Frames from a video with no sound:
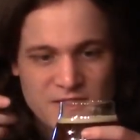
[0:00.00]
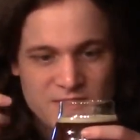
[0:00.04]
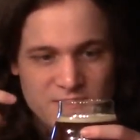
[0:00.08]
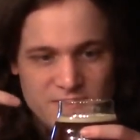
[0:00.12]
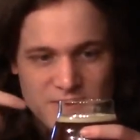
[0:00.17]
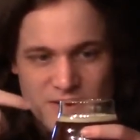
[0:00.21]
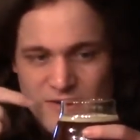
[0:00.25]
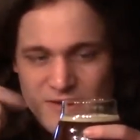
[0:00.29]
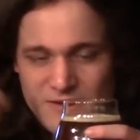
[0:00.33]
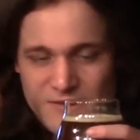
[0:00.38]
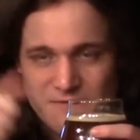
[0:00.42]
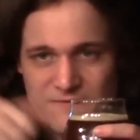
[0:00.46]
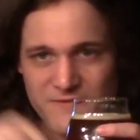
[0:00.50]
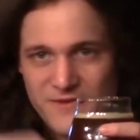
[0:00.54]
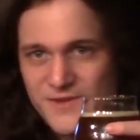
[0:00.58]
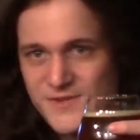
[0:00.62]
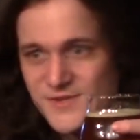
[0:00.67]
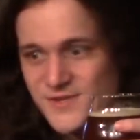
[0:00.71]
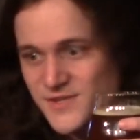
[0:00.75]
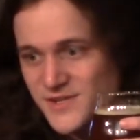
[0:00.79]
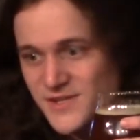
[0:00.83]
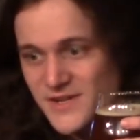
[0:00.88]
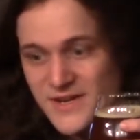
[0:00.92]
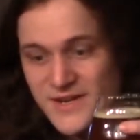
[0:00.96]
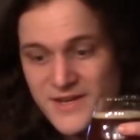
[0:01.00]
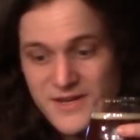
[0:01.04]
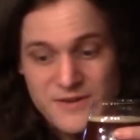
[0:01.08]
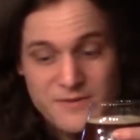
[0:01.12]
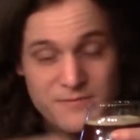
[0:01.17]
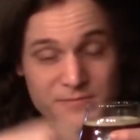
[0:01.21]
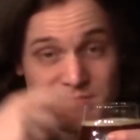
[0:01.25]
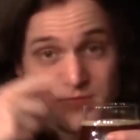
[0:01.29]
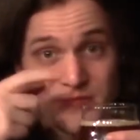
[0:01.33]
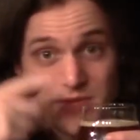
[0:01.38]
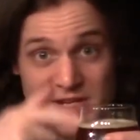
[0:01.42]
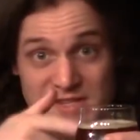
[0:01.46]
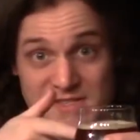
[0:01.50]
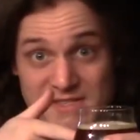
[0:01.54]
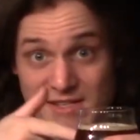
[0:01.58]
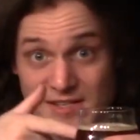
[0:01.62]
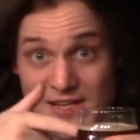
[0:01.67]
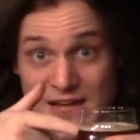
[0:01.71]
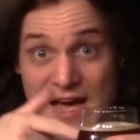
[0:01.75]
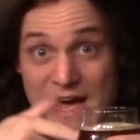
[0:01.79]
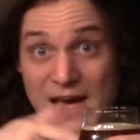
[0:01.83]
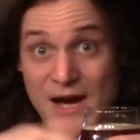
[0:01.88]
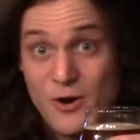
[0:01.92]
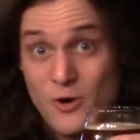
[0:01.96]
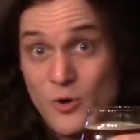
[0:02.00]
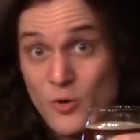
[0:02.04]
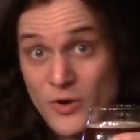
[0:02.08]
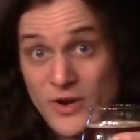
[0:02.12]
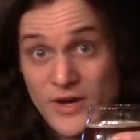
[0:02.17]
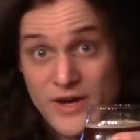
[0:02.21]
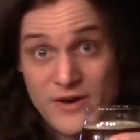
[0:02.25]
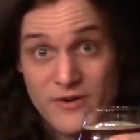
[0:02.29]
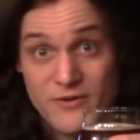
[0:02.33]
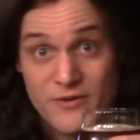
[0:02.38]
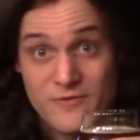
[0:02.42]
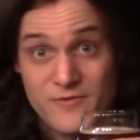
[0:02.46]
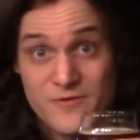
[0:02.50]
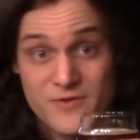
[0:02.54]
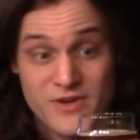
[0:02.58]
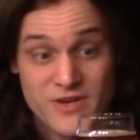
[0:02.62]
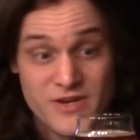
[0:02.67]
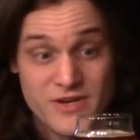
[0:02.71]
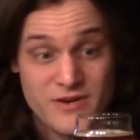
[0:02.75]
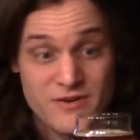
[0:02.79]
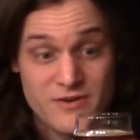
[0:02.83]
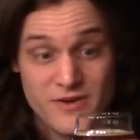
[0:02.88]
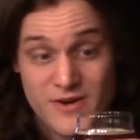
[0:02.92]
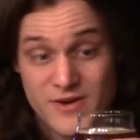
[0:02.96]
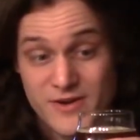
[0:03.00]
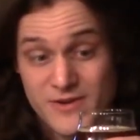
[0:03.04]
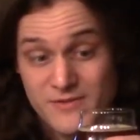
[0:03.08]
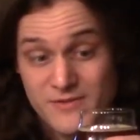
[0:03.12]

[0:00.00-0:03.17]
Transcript: Very fizzy, like it's loud. I don't know if you can hear it.